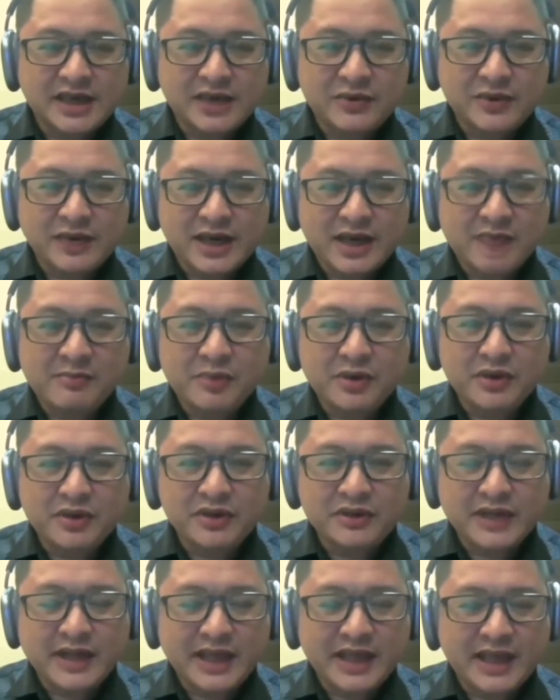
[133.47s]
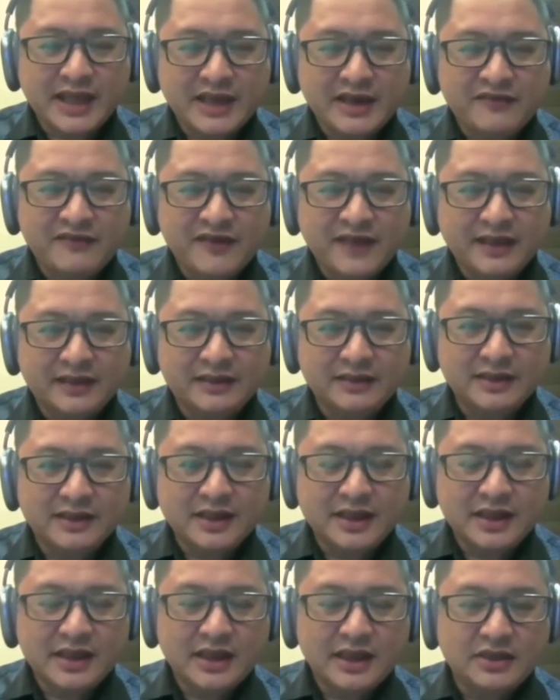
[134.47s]
dalawa lang po yung nai-infect,
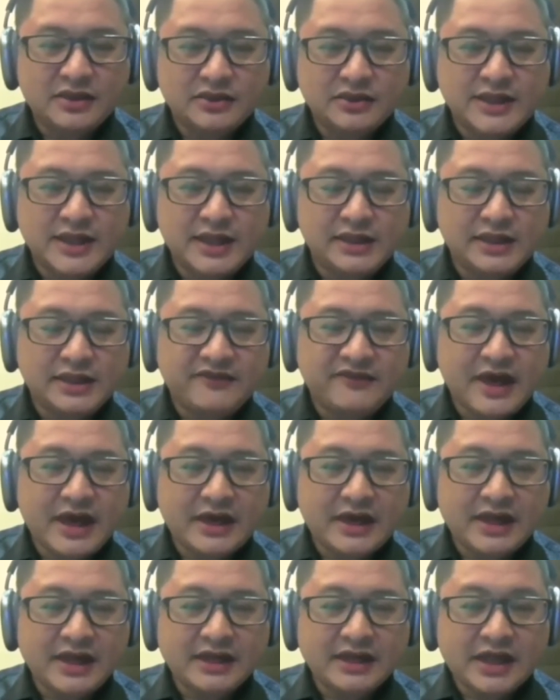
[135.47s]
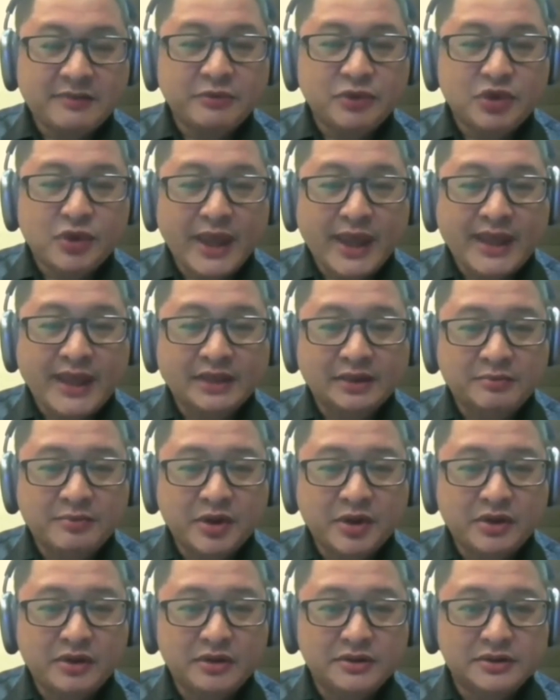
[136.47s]
itong Delta variant up to
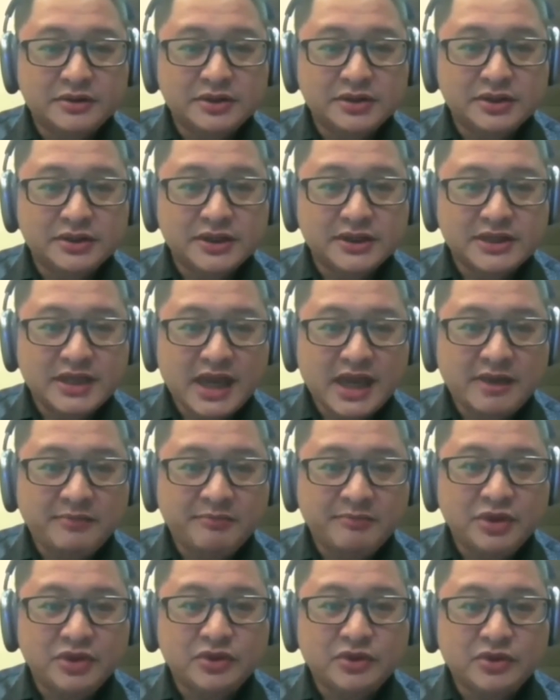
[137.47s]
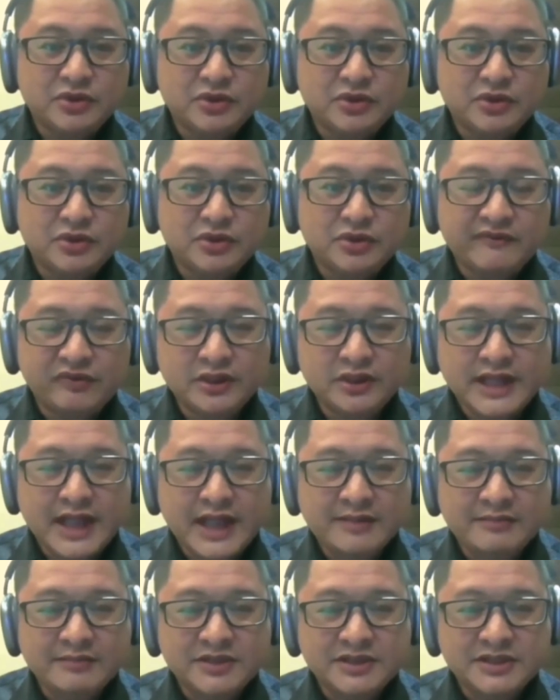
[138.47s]
8 po. So it's up to
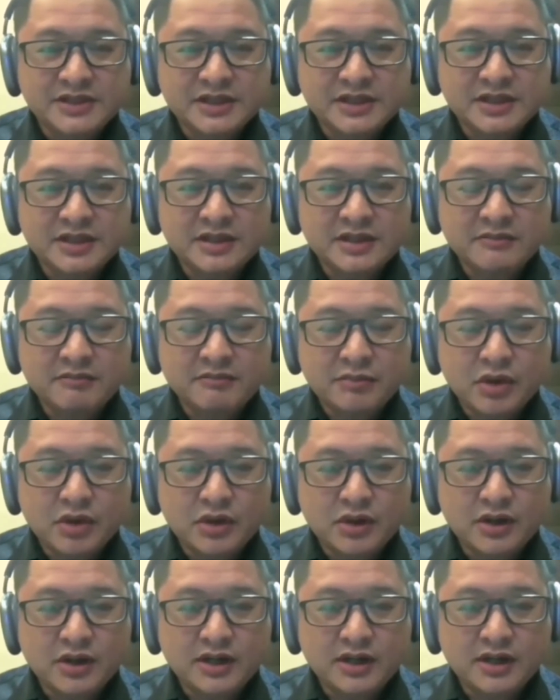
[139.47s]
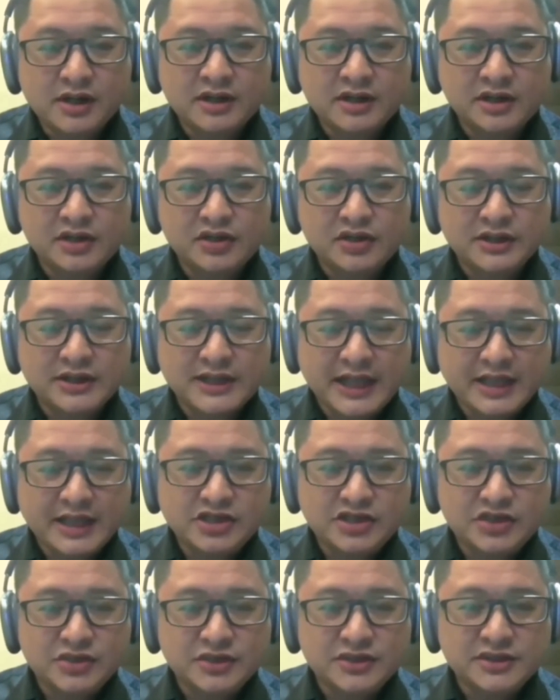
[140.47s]
4 times more
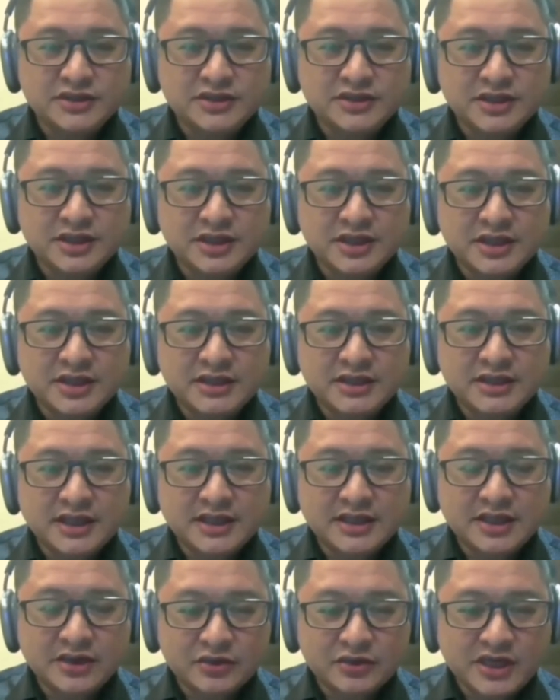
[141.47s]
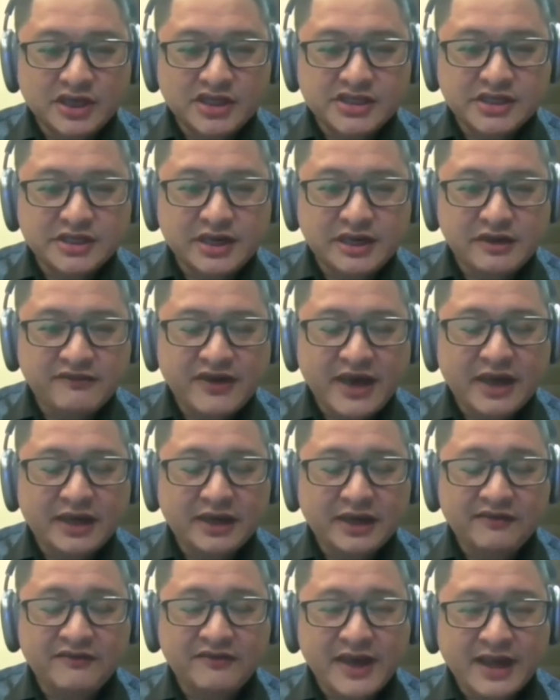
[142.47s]
contagious than the original
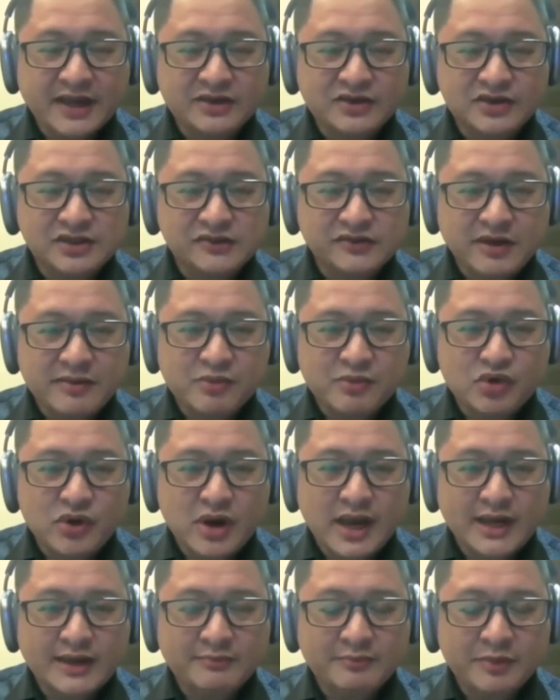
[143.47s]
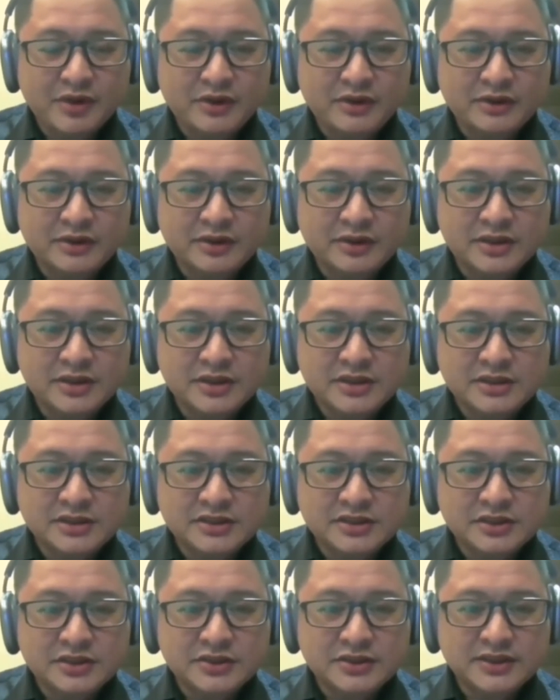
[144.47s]
virus from Wuhan po.
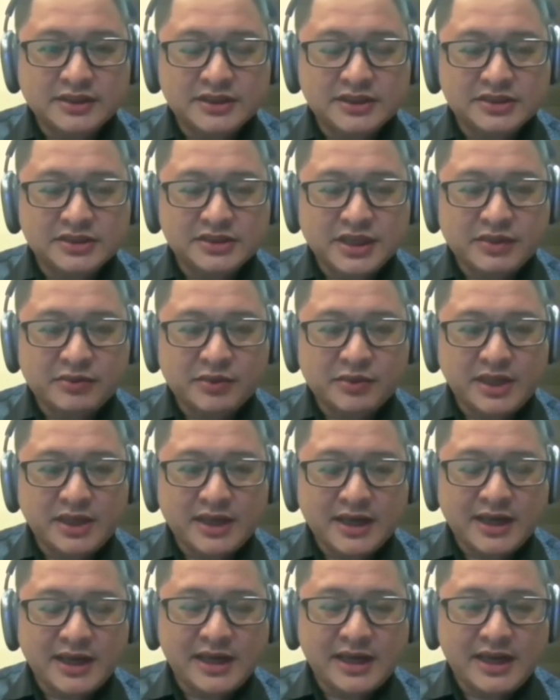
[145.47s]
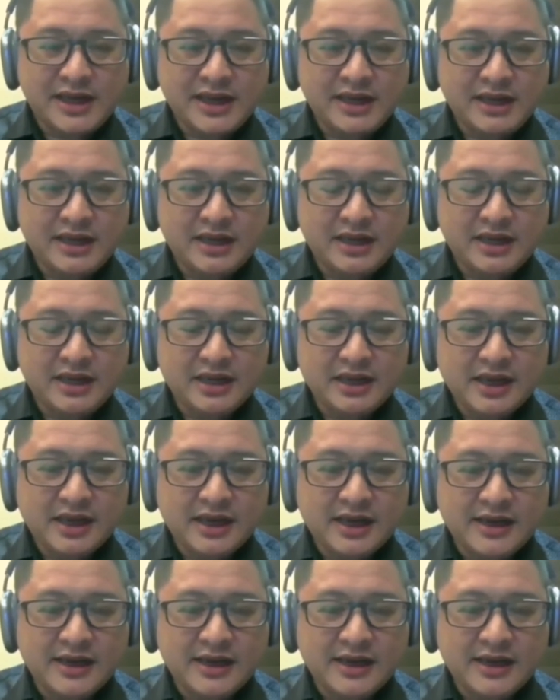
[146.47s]
So this will really